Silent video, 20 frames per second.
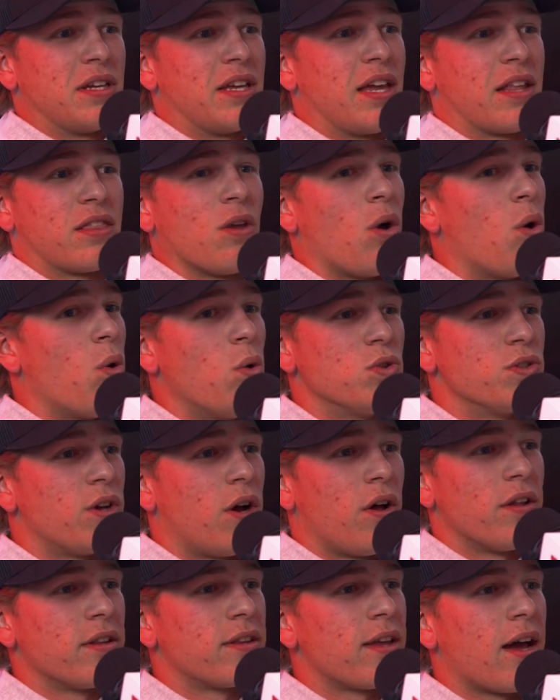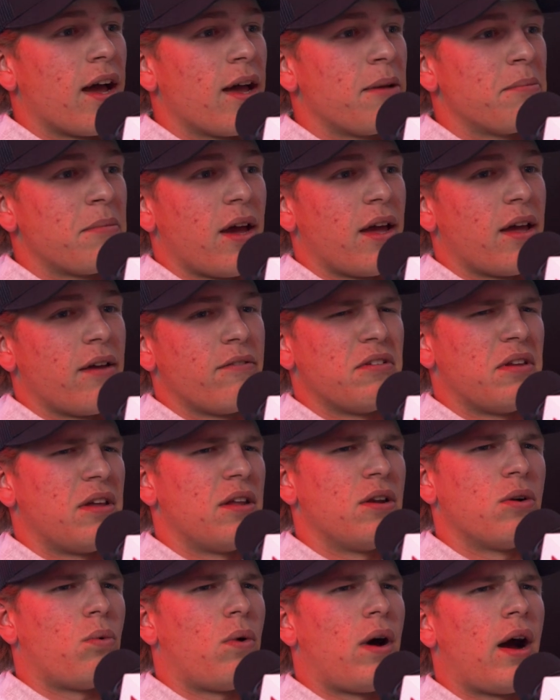to get those all the time. I haven't
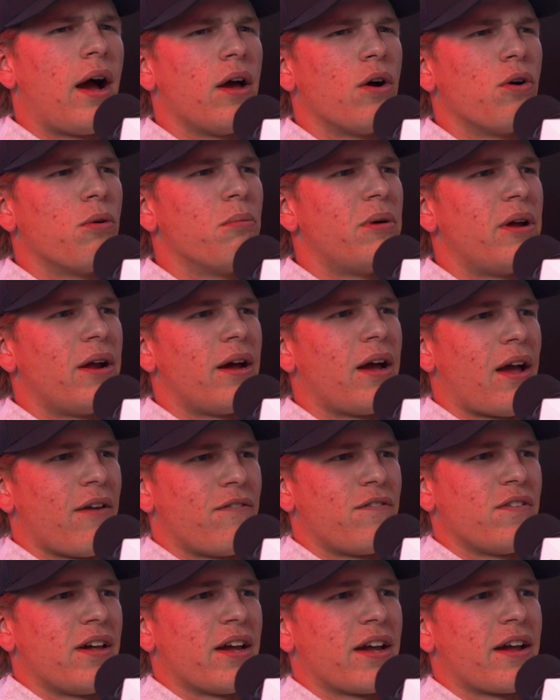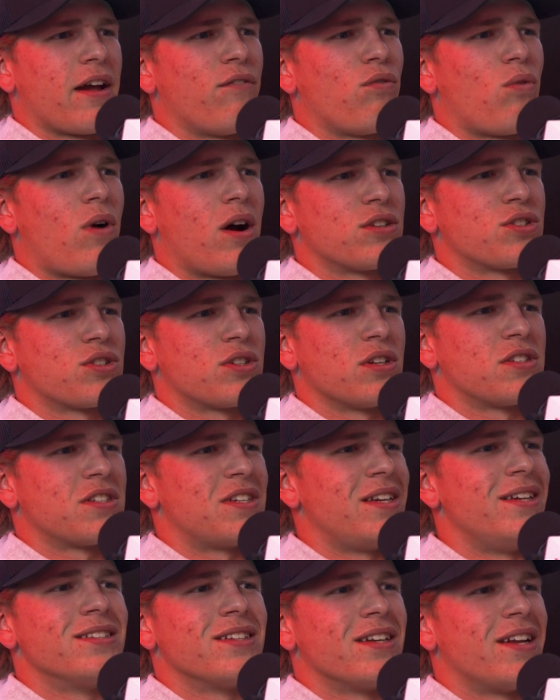in a while, but I feel like I've watched a
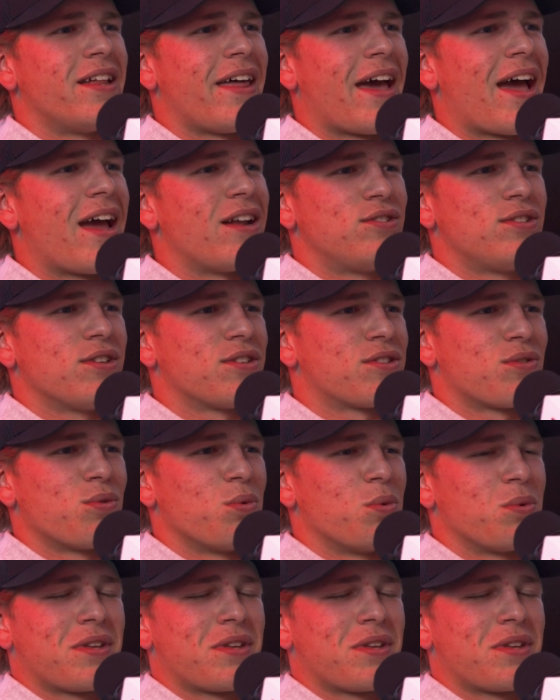season of that just through